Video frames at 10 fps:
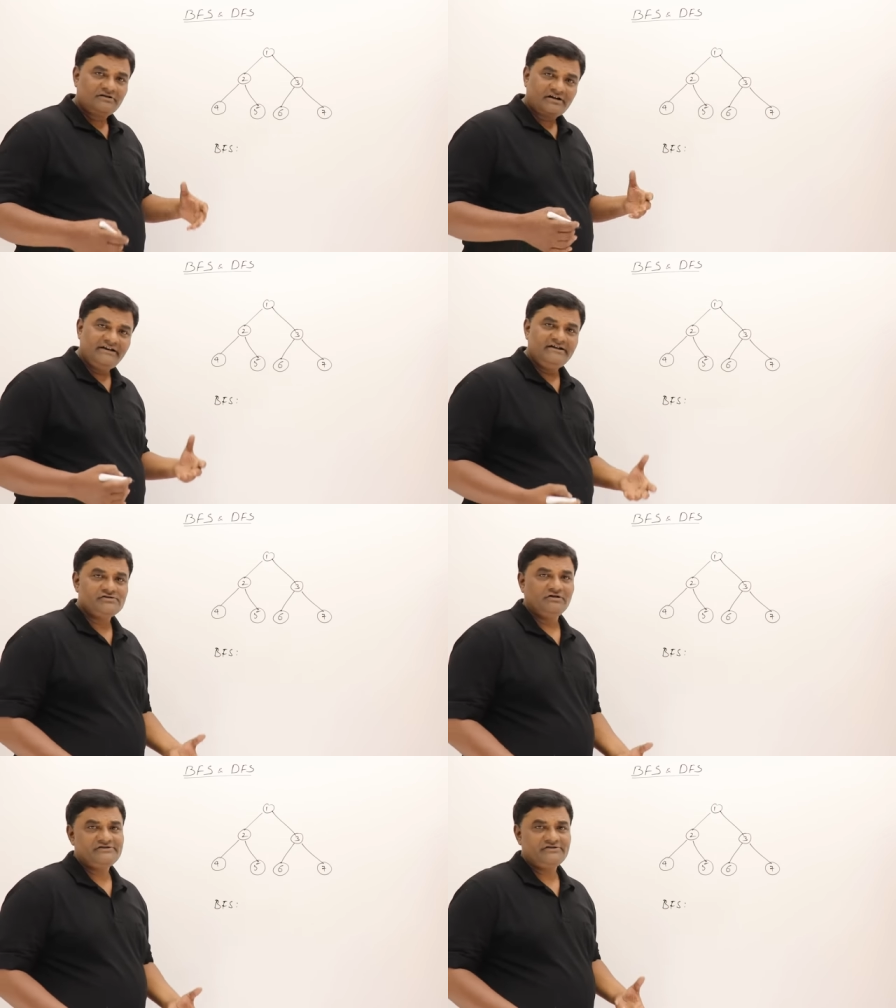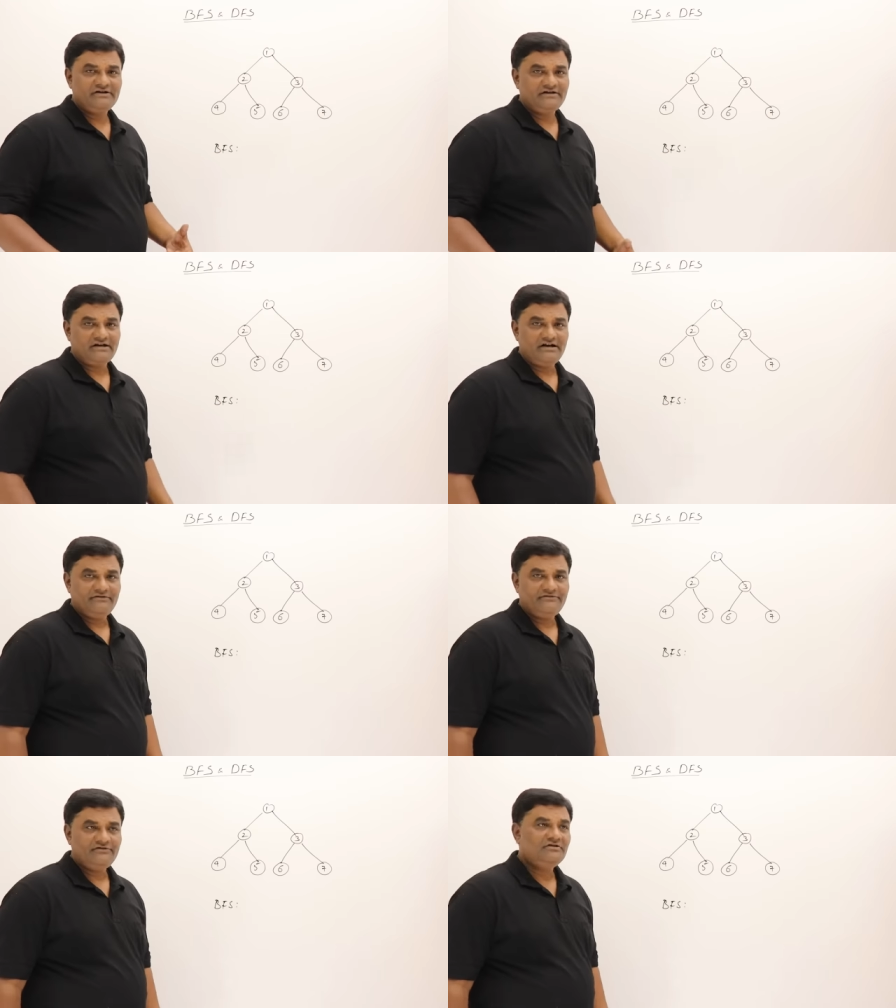Tree is also a
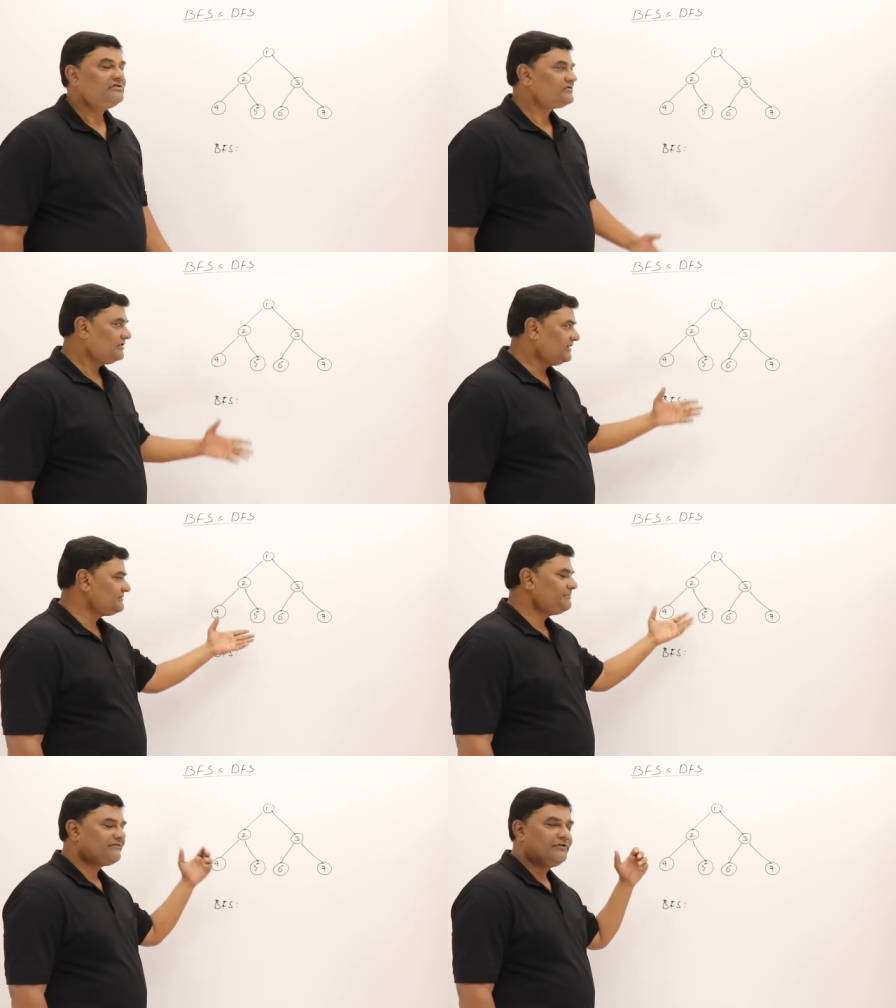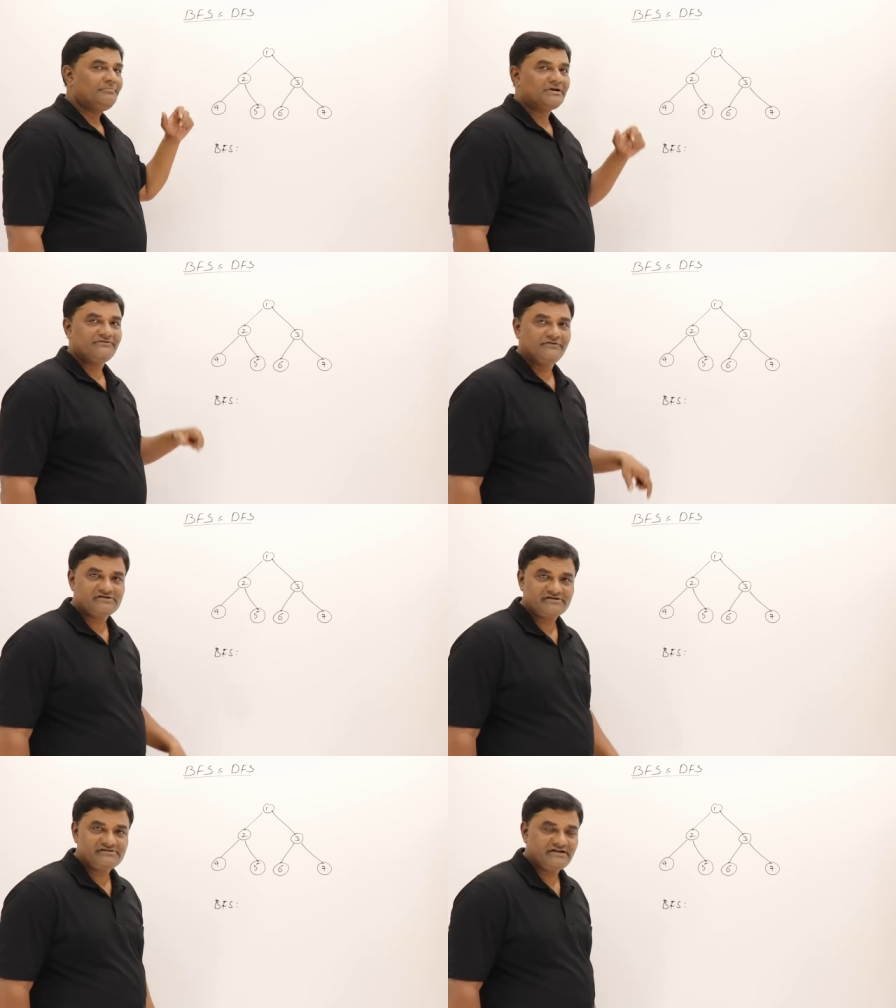graph. So let us perform breadth
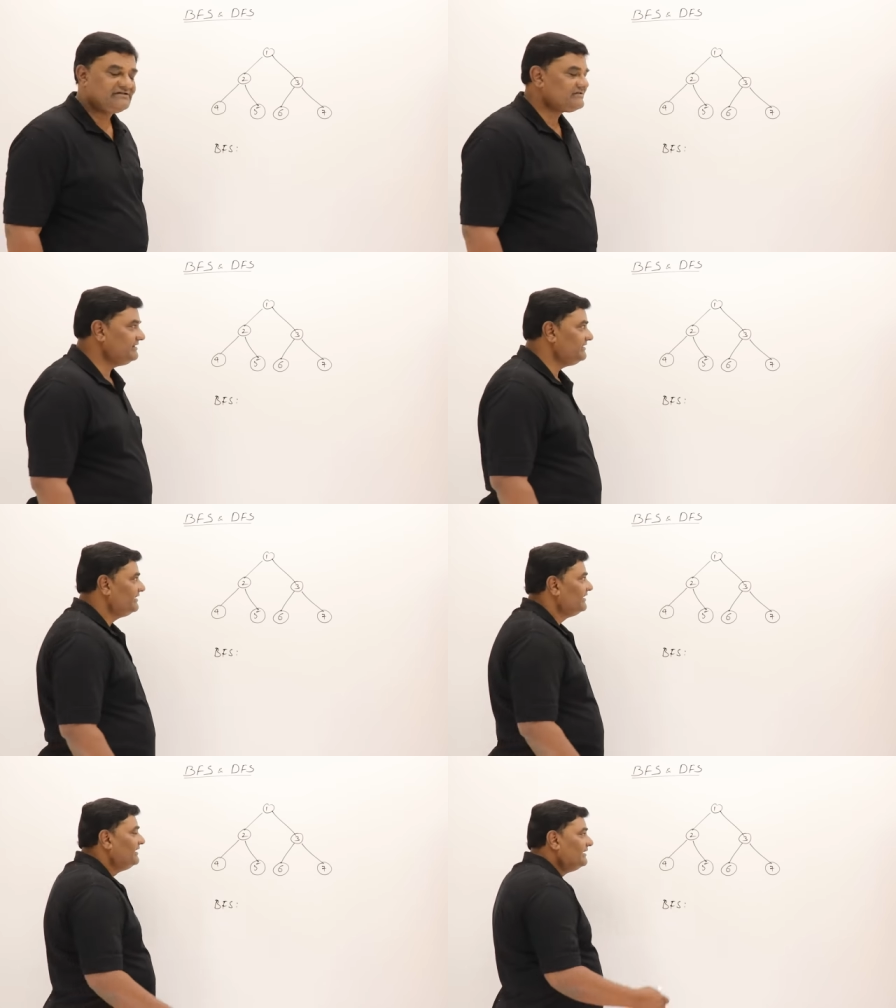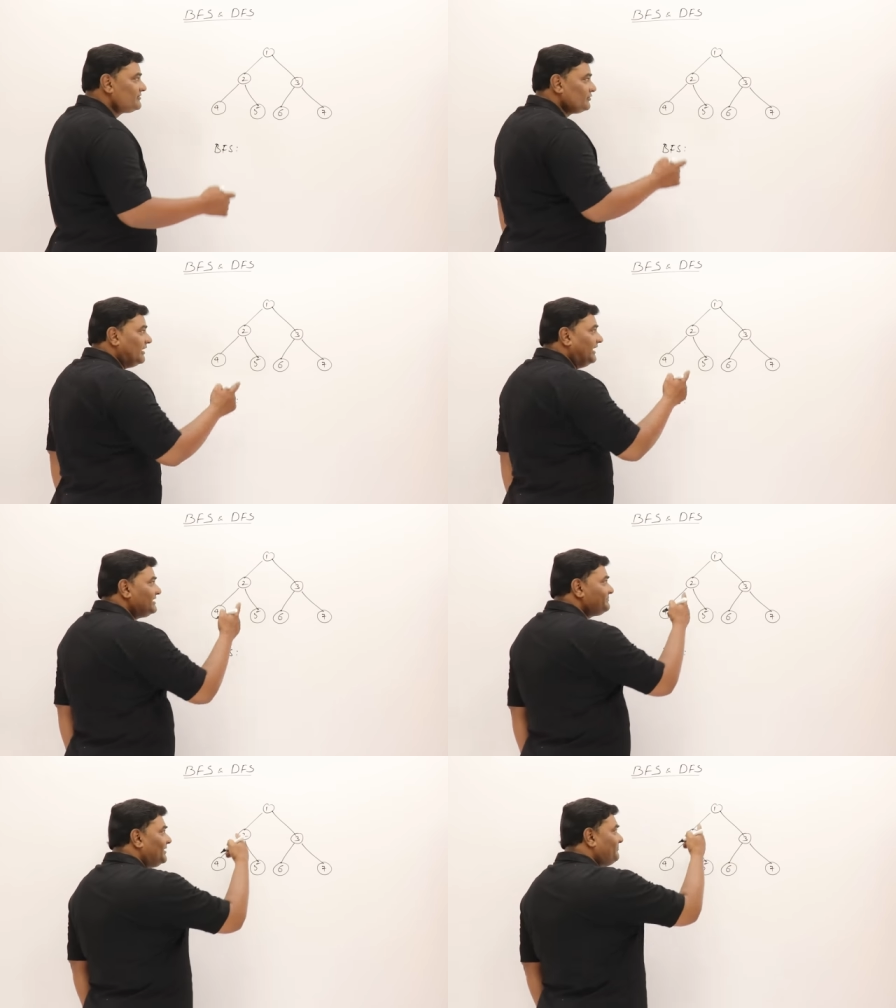first search and see. So
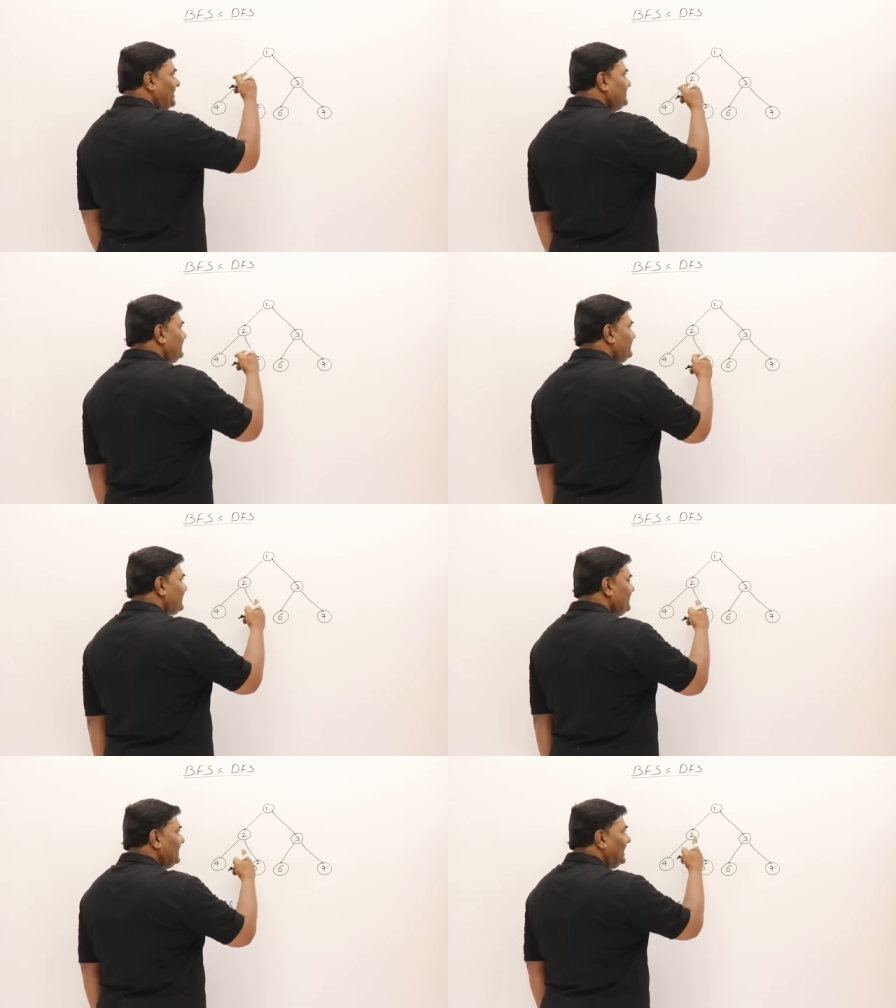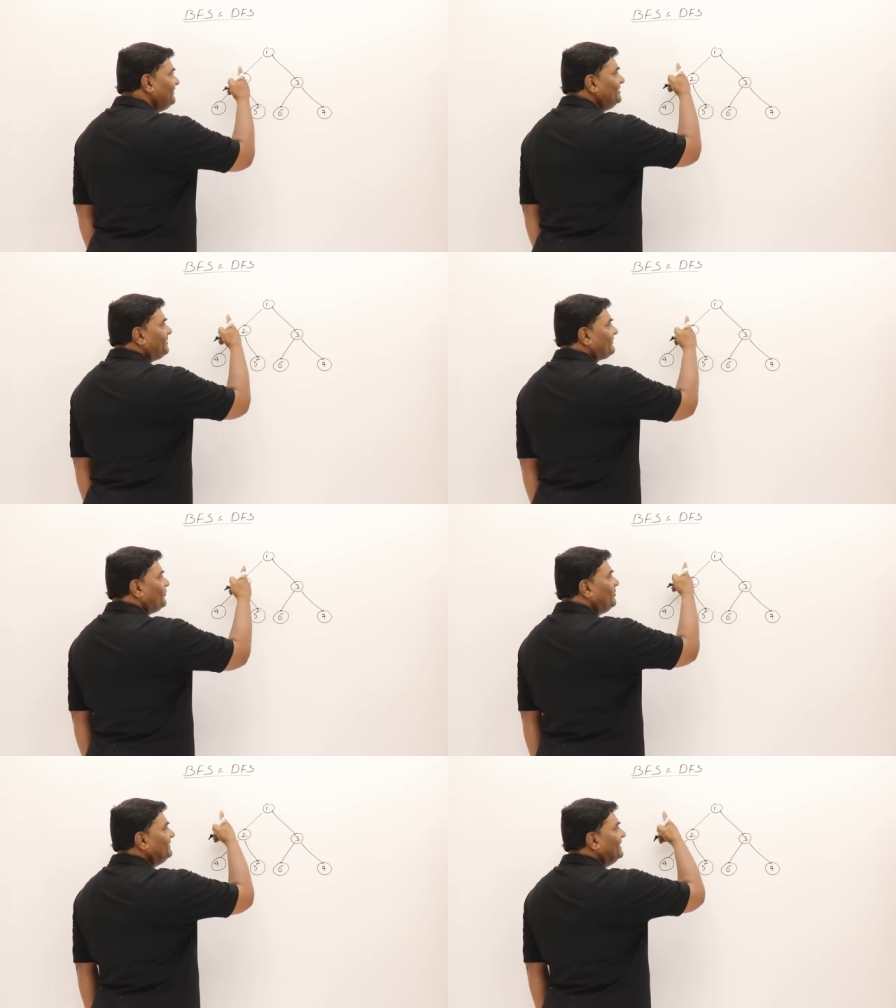as per binary tree, I will
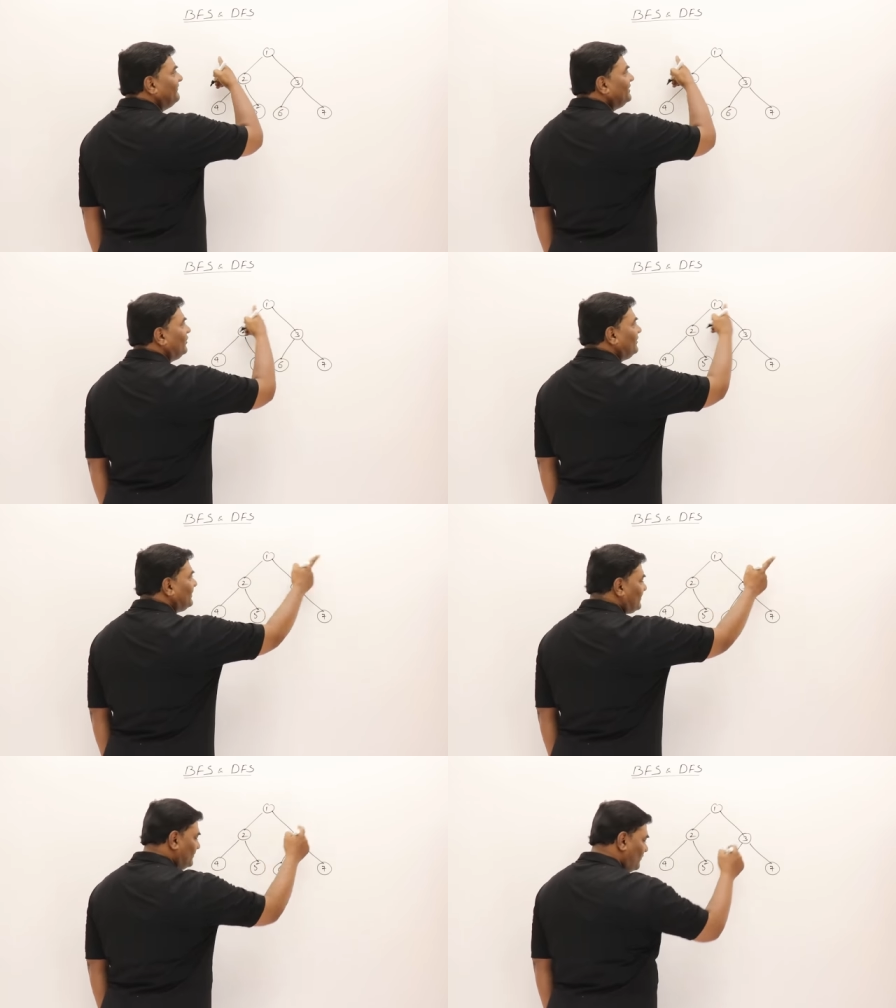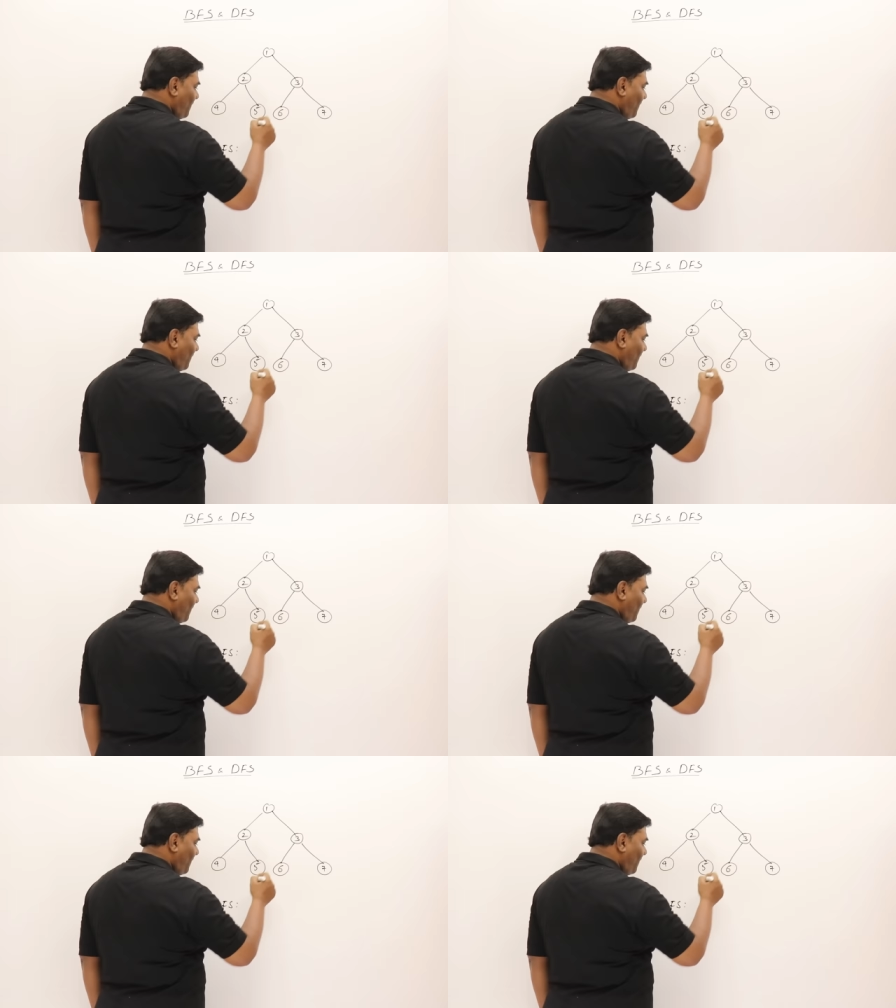perform level order.